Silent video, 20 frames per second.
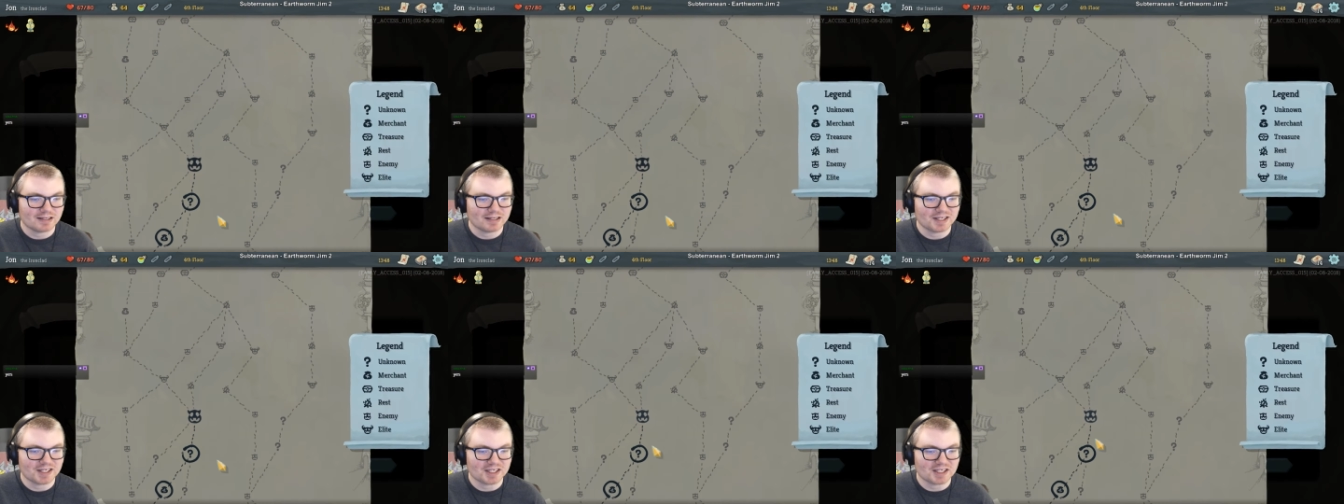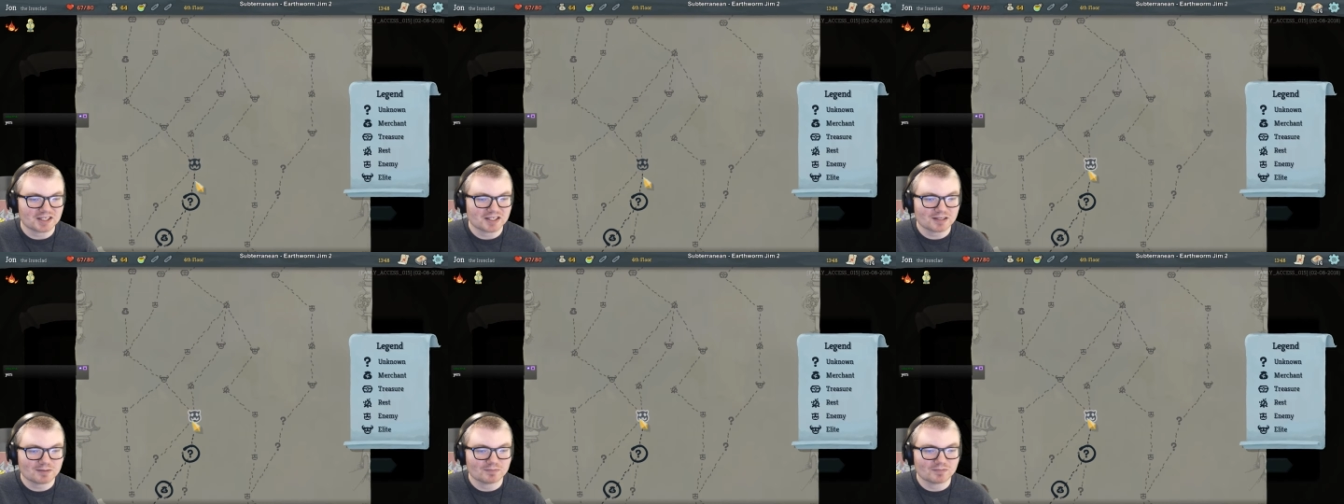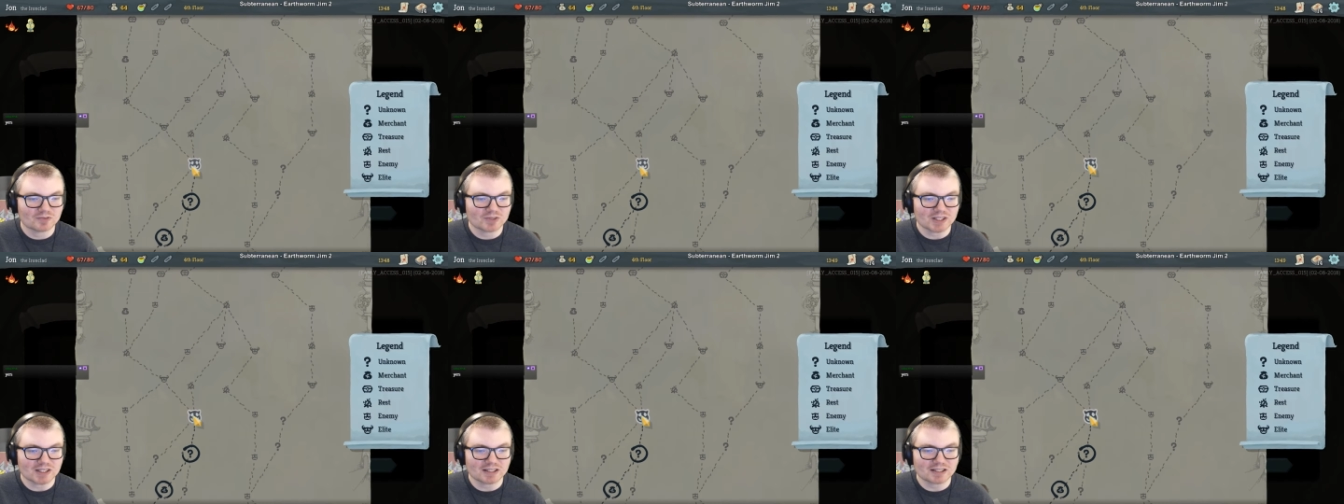Yep,
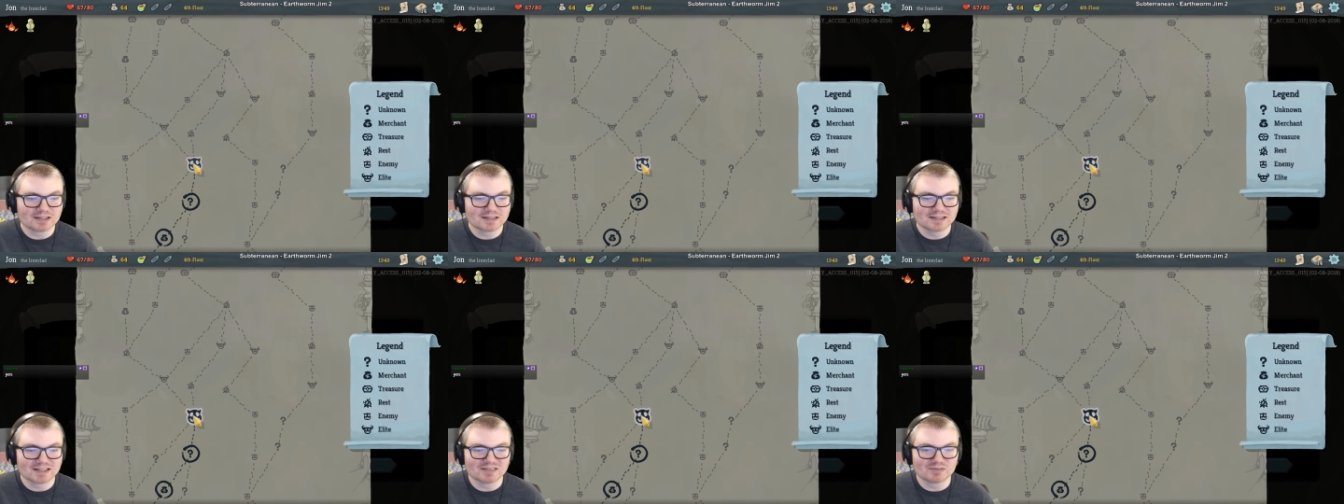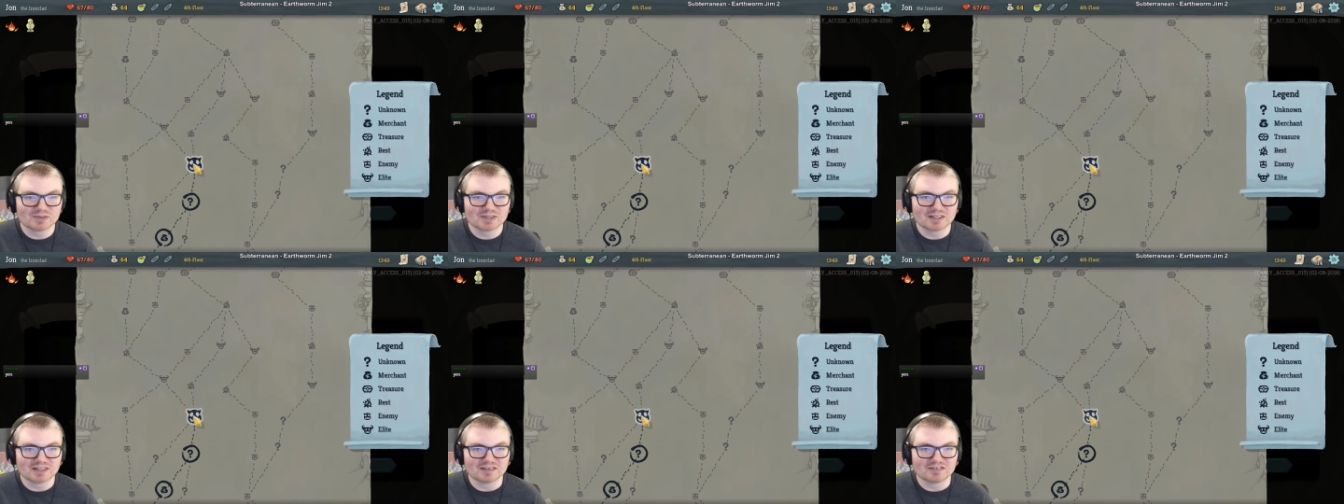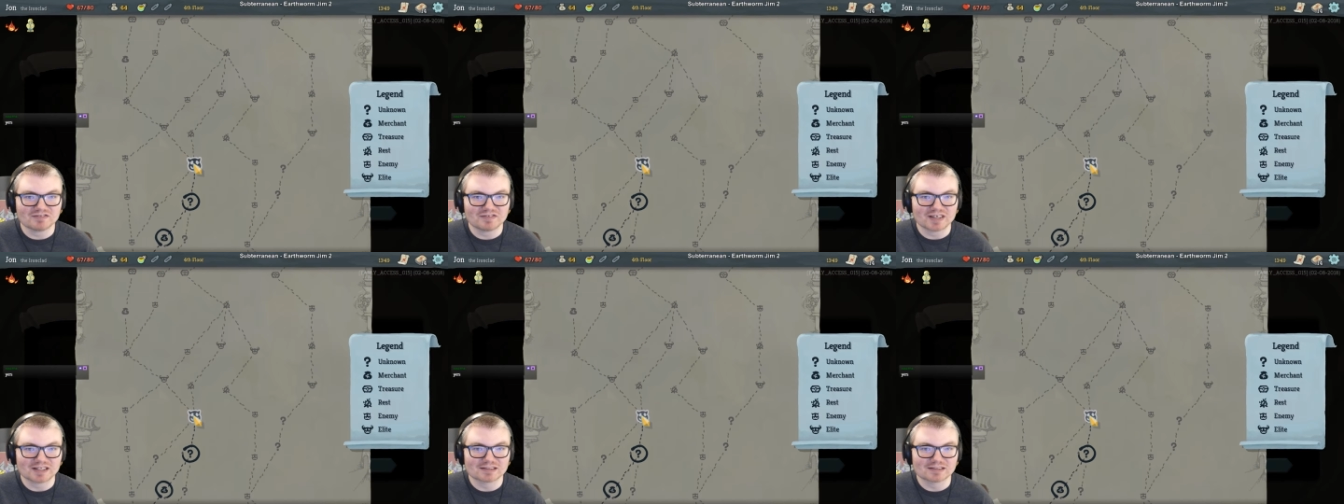well, let's see what the
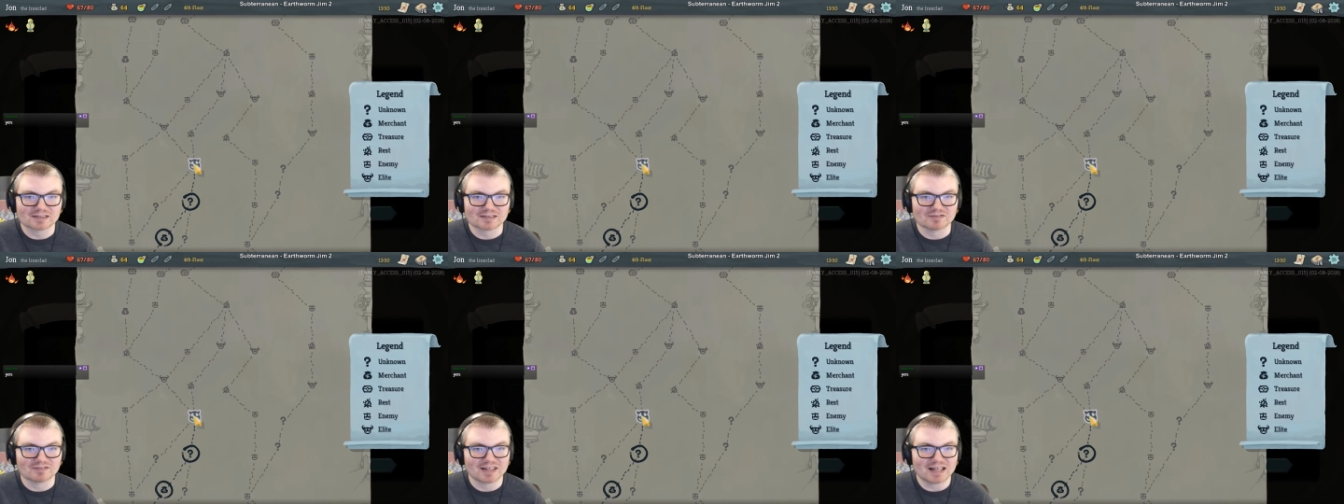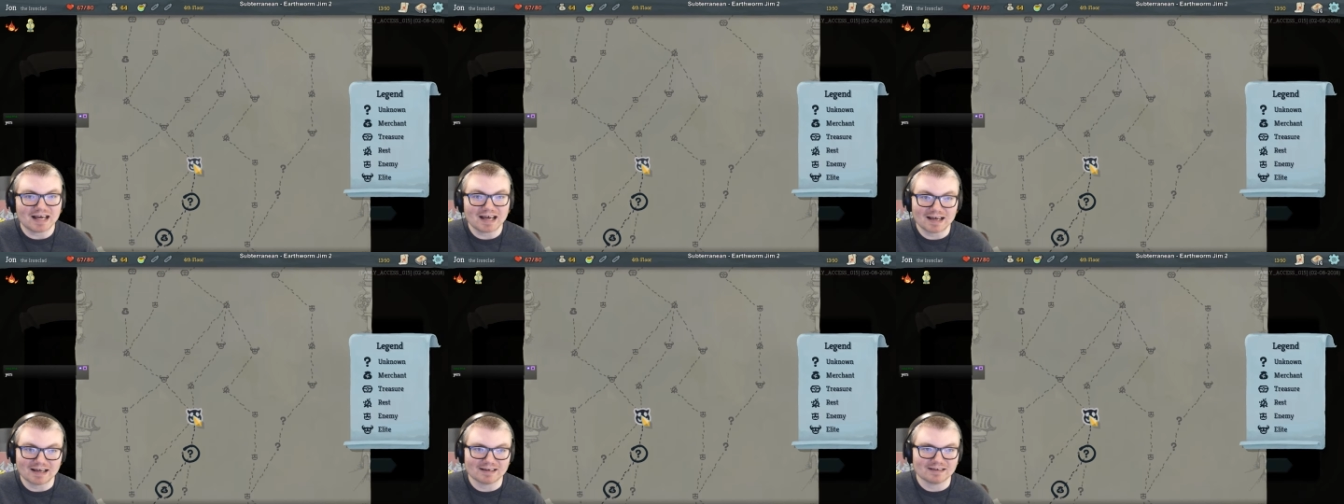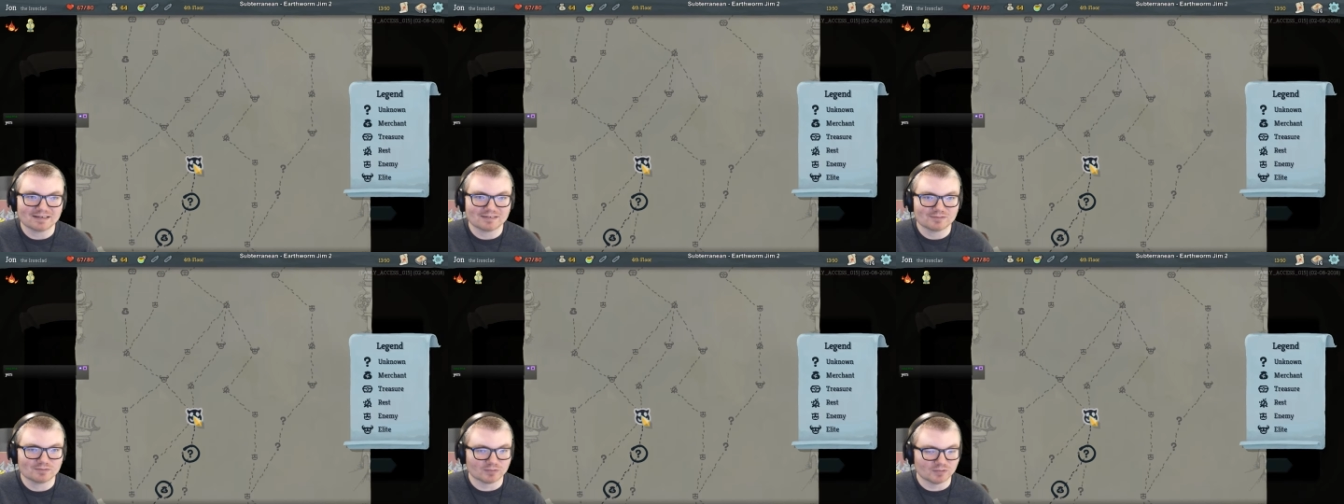effects of
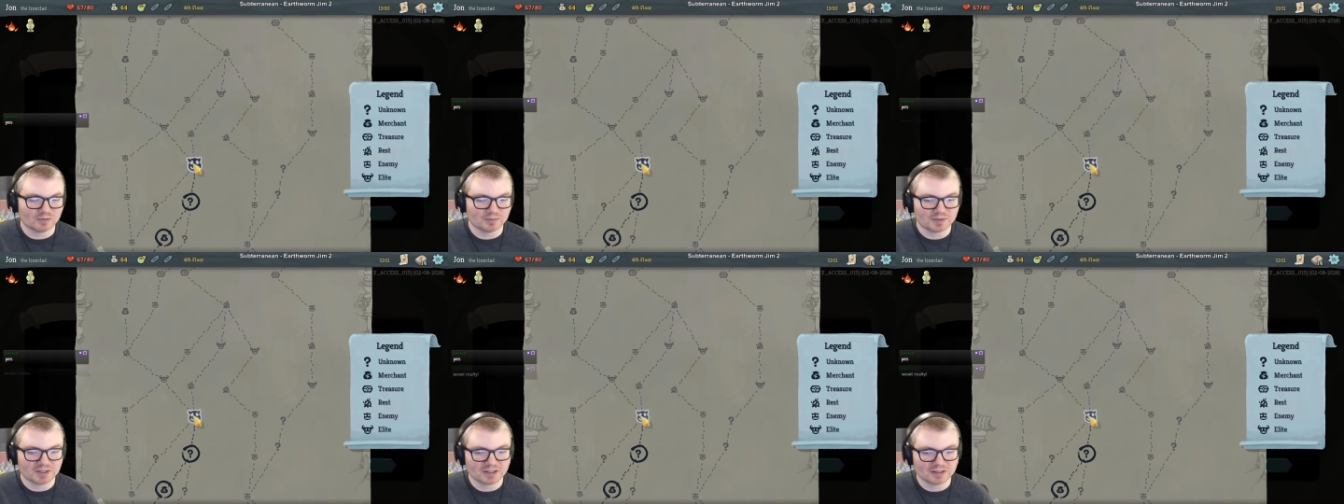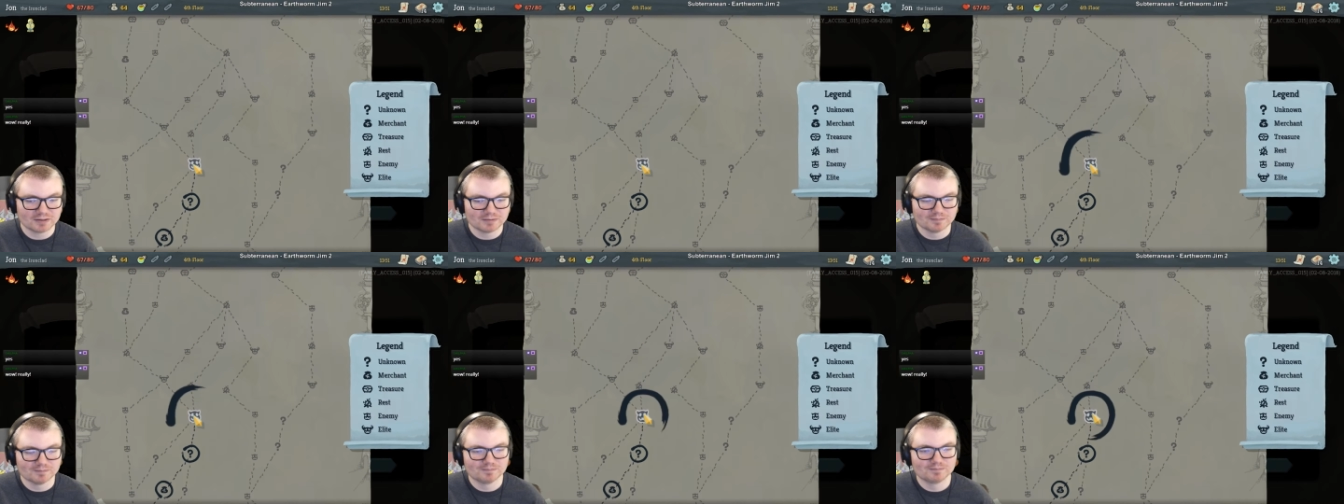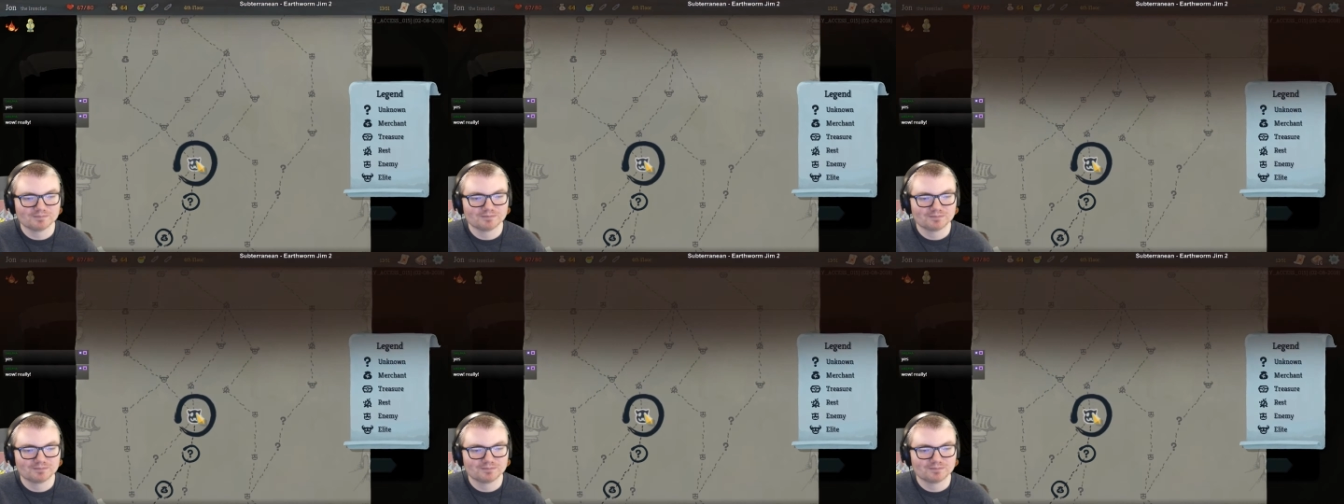that will be.